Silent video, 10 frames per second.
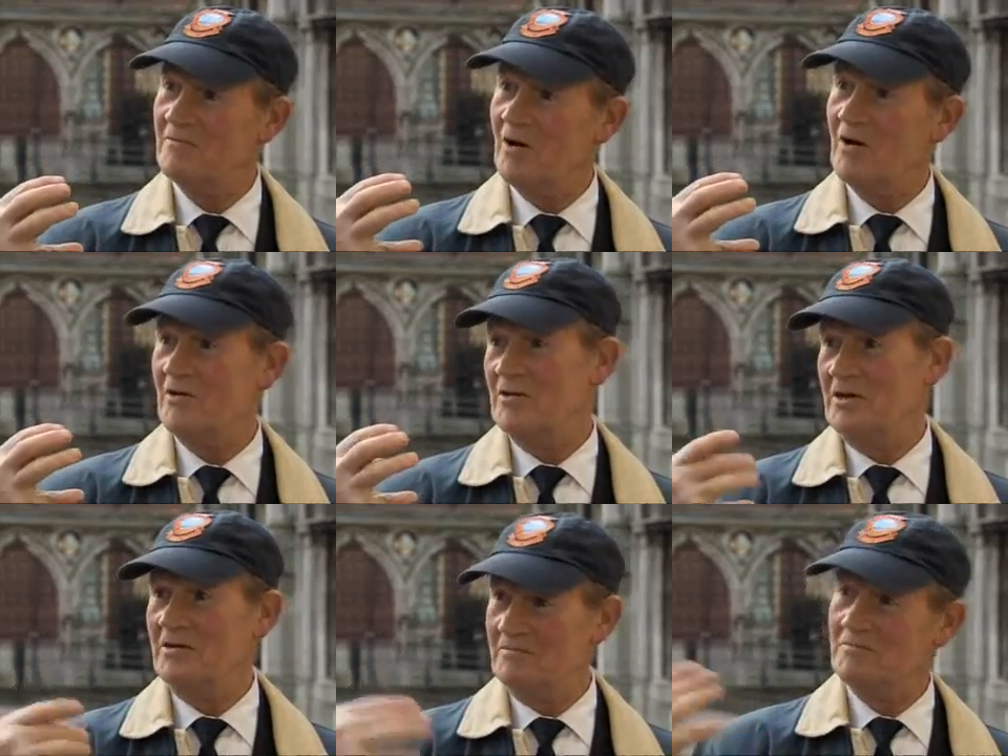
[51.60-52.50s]
rather
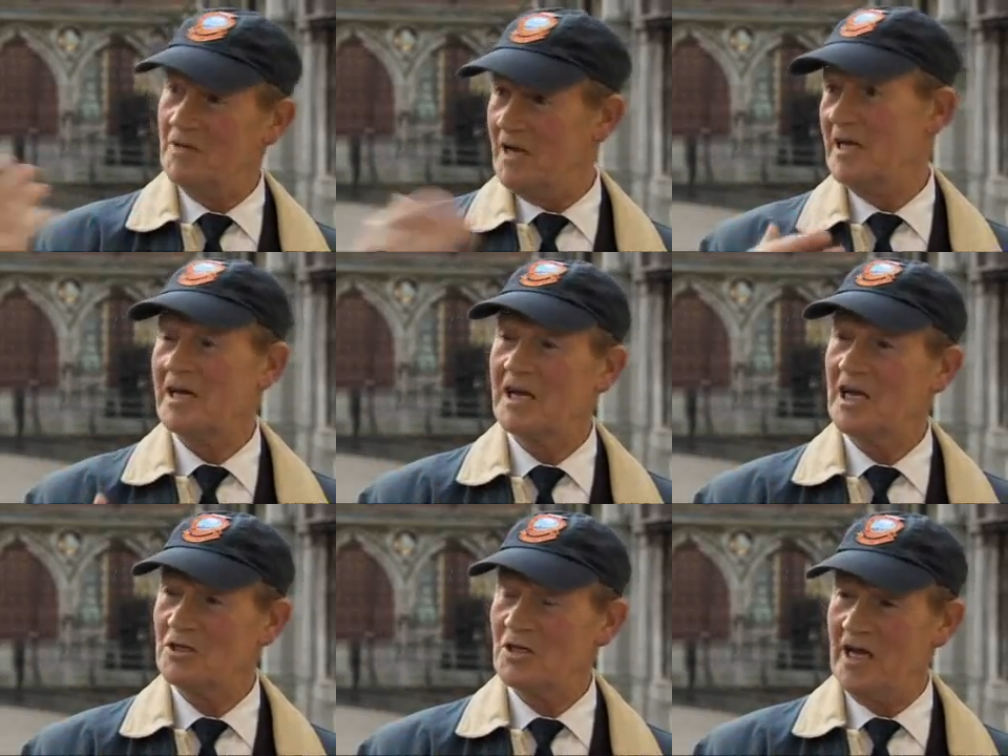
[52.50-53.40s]
than, you know, like a
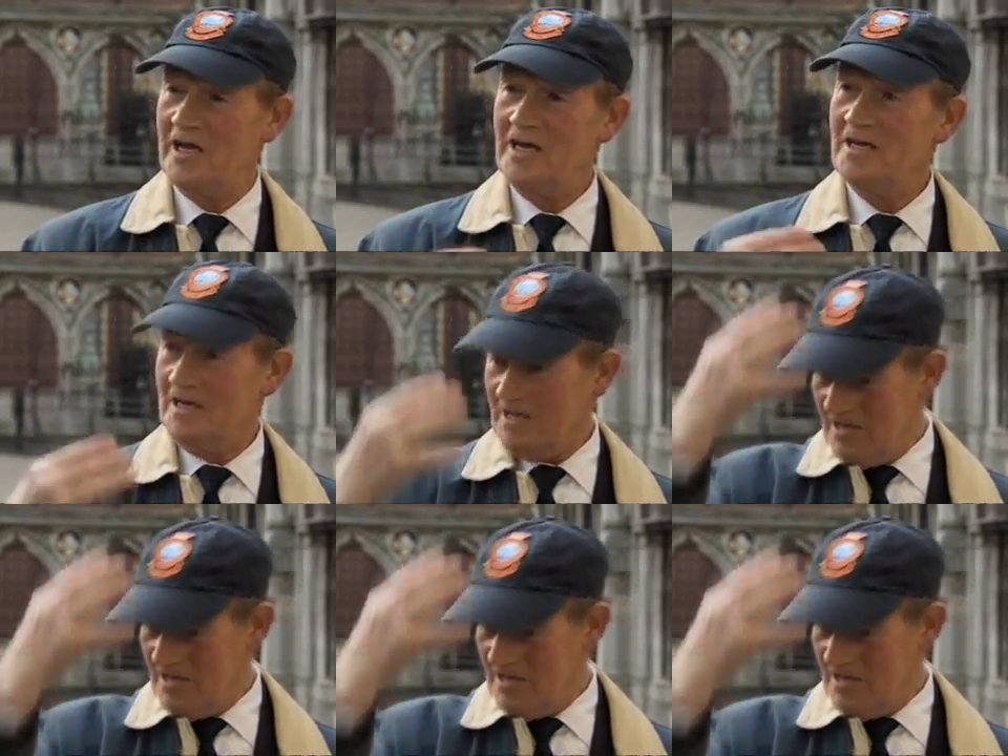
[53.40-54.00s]
glancing header.